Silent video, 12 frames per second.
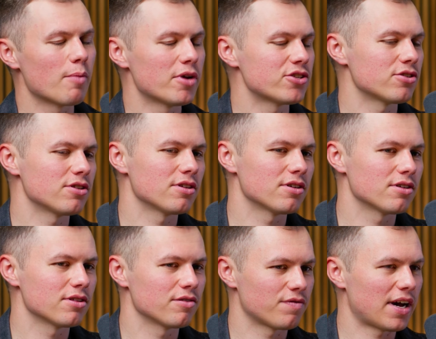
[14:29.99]
mentioned
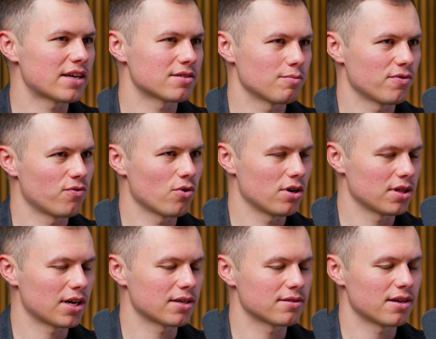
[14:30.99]
the fasting before, and
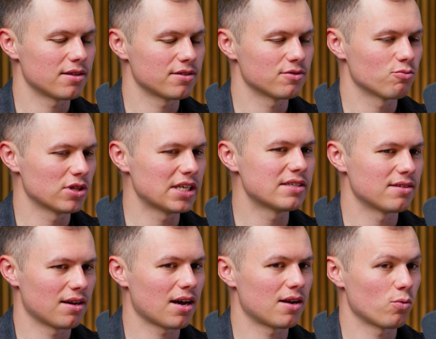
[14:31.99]
like I said, this is
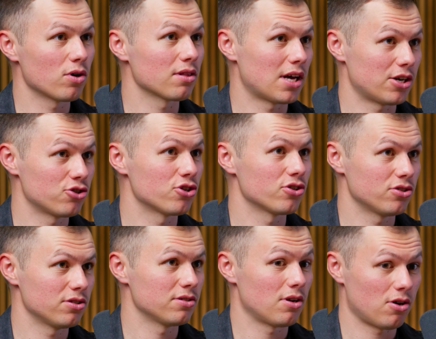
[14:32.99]
releasing kind of where a lot of
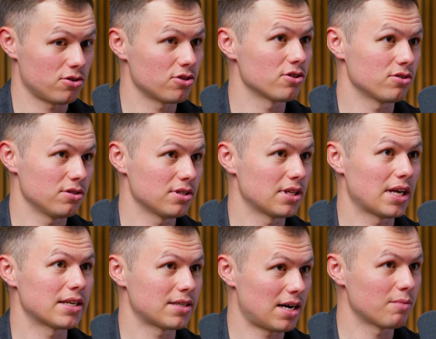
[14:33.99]
churches and our church is in
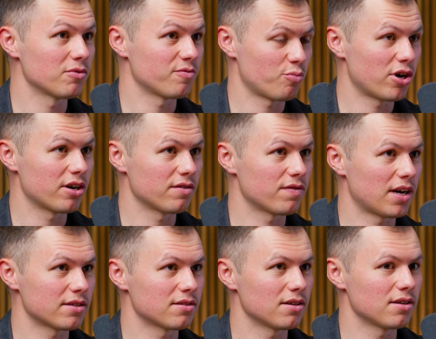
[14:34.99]
that time of prayer and
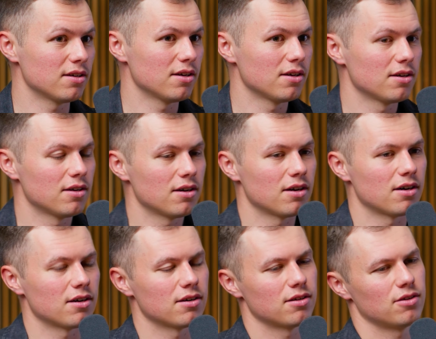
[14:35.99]
fasting.
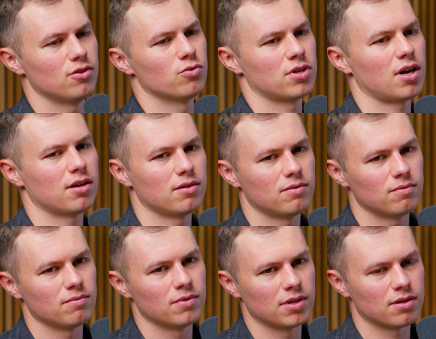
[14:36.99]
You're
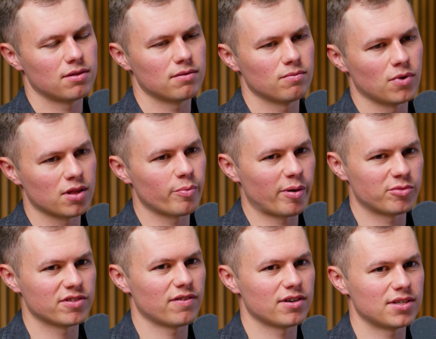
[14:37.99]
talking with one of the
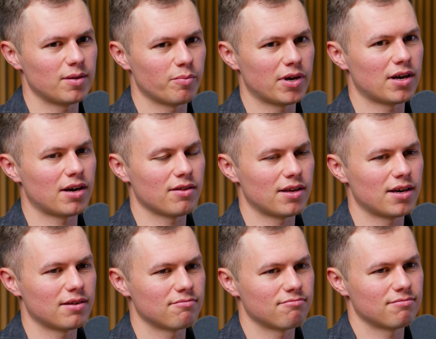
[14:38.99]
members of our team about
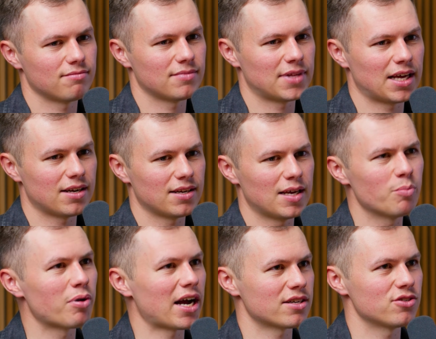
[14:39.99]
how that
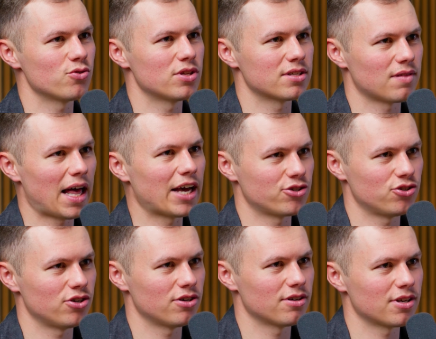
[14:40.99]
impacted you this last
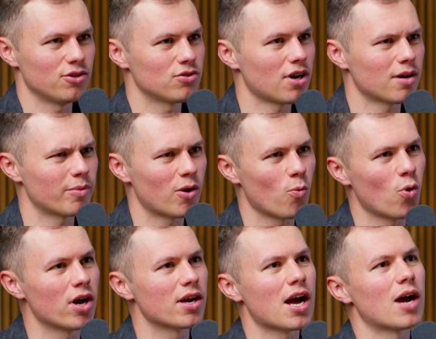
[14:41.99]
year. Can you talk about
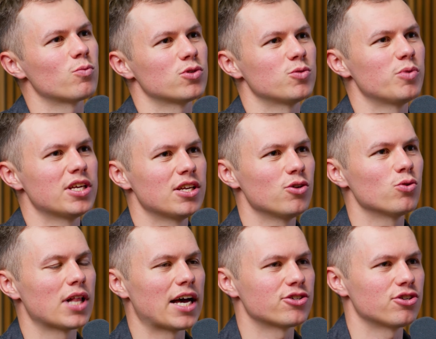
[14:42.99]
what God was speaking to you
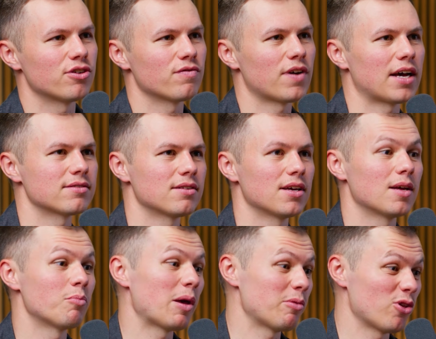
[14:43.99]
last year in fasting,
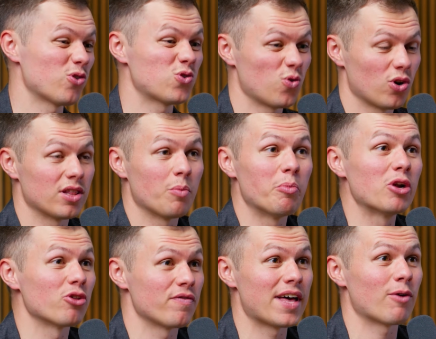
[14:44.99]
and maybe those who are in the
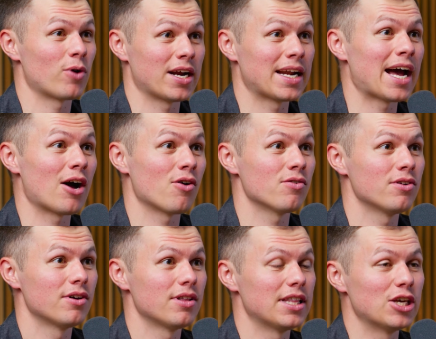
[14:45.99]
middle of that right now,
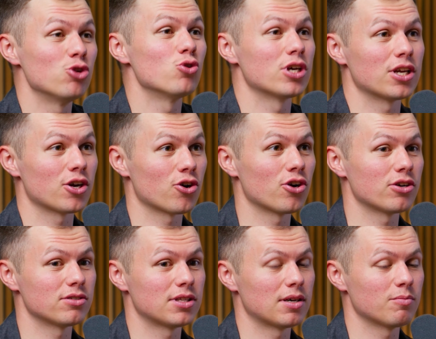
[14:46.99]
that you can
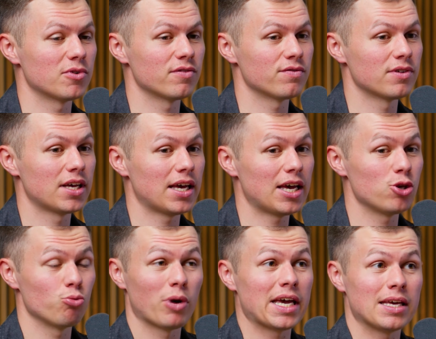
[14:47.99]
encourage them of, hey,
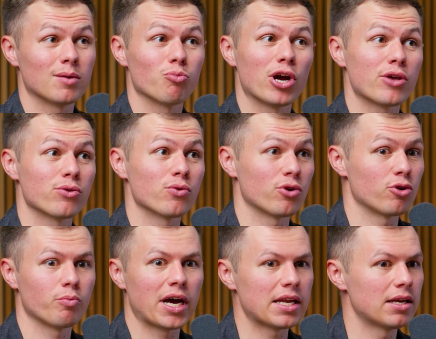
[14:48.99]
you might get a breakthrough, or
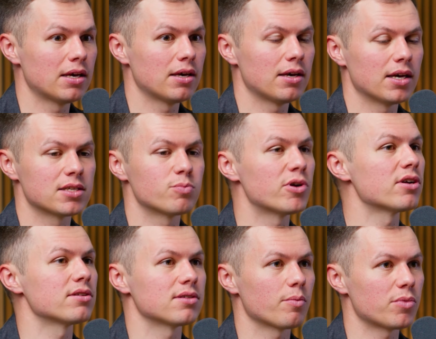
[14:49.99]
you might
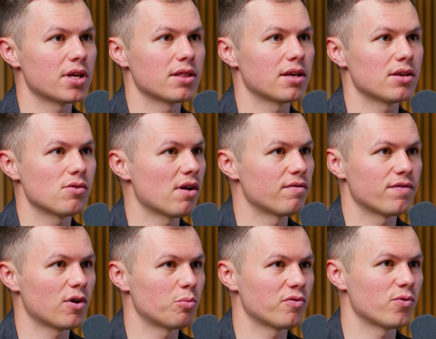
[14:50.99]
experience something that you haven't
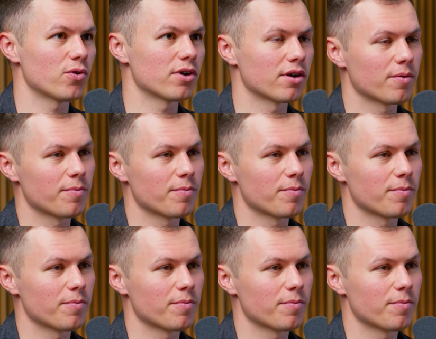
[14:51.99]
felt before.